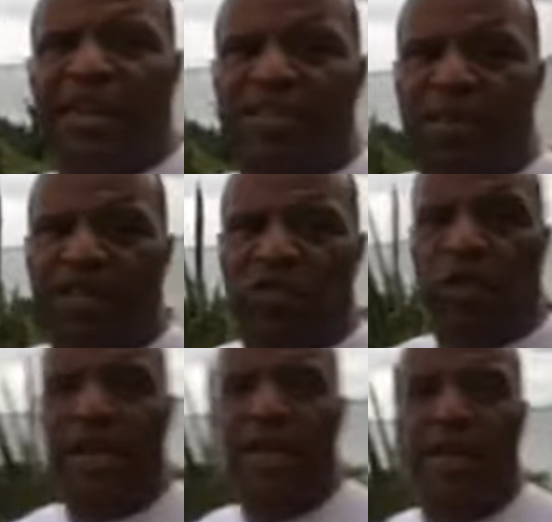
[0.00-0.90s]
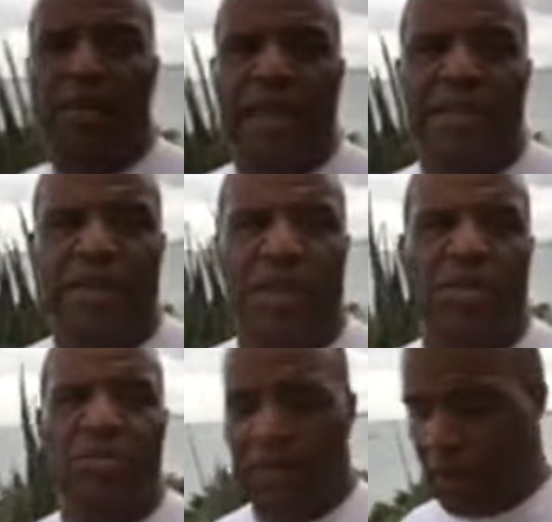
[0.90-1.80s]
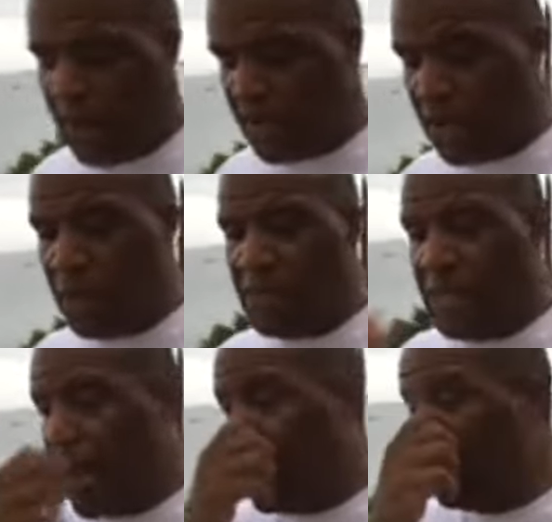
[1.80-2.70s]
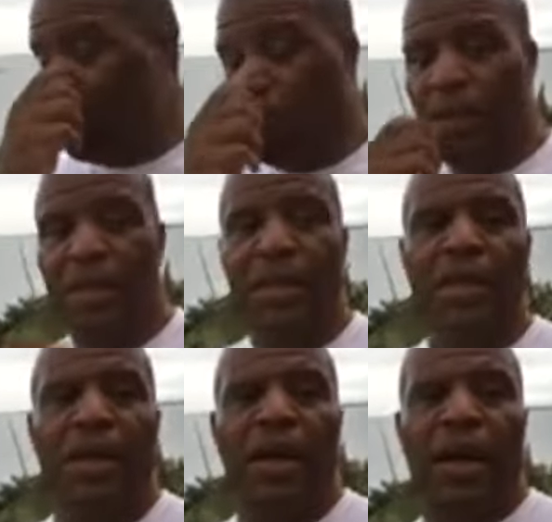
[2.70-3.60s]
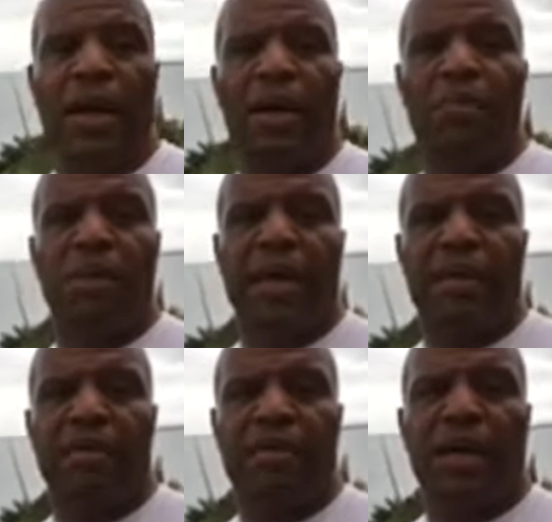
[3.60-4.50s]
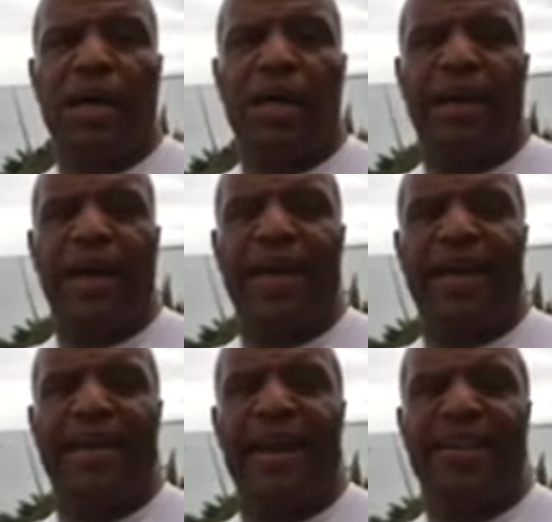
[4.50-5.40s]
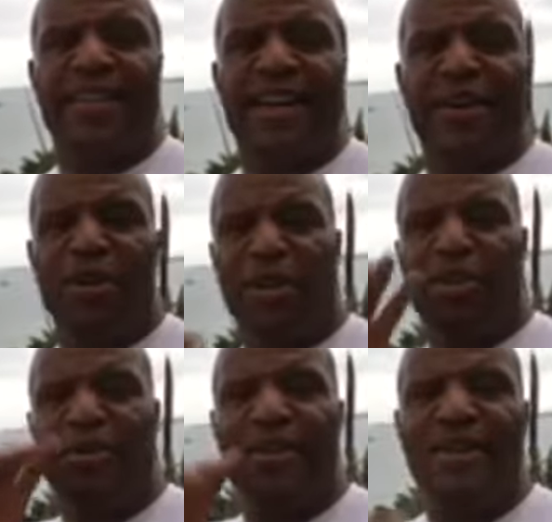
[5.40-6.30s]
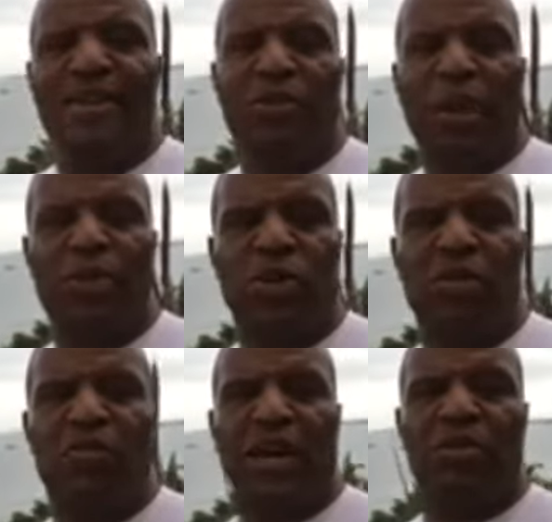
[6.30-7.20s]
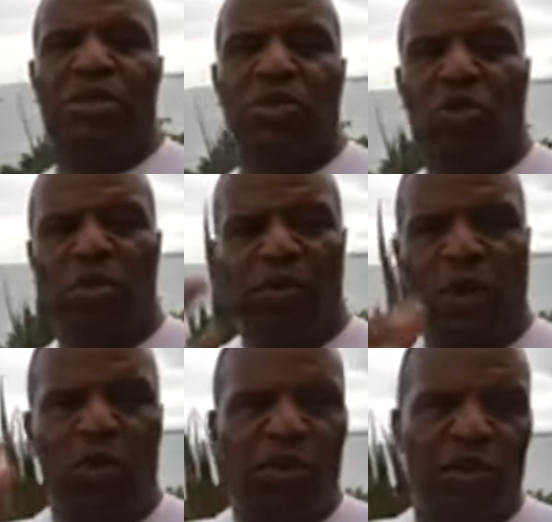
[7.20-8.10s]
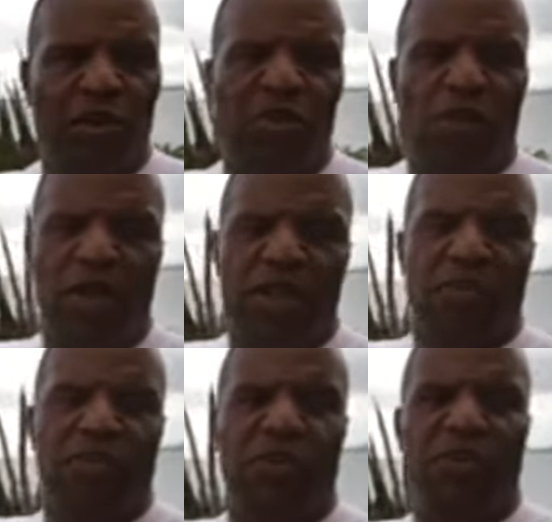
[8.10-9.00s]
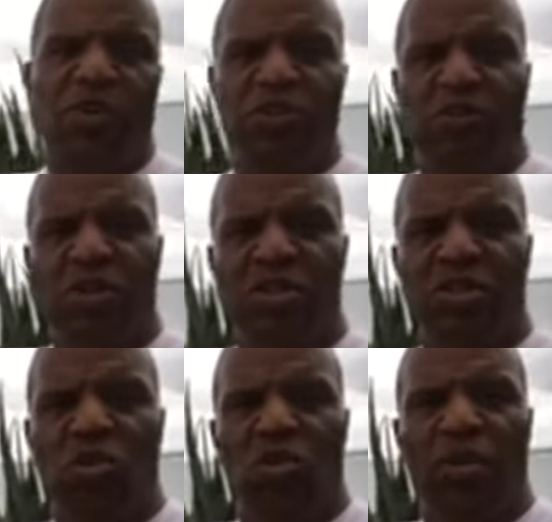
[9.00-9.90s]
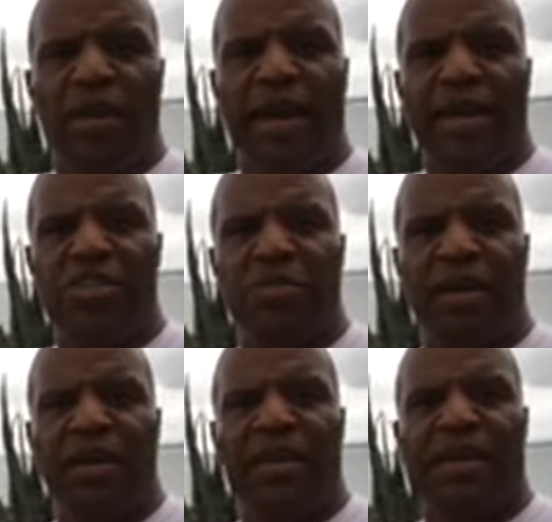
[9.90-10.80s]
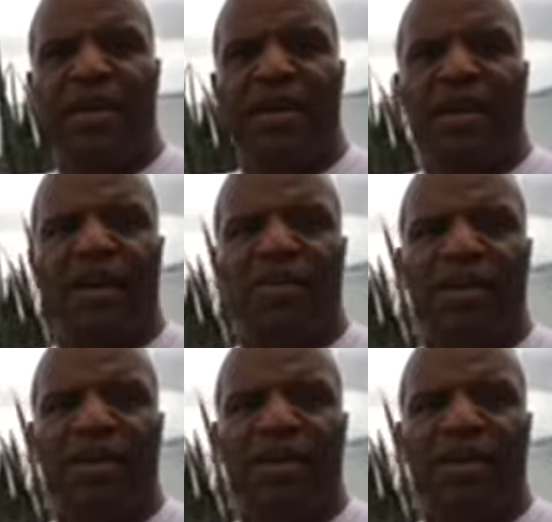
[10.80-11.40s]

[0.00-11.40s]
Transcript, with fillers: It's about to rain here in Mexico. I'm going to have to go inside in a moment. Uh, but uh, hey, Angela, how are you? Rainbows only follow storms. Don't don't avoid the don't avoid the storm. Hey, Smith, lovely.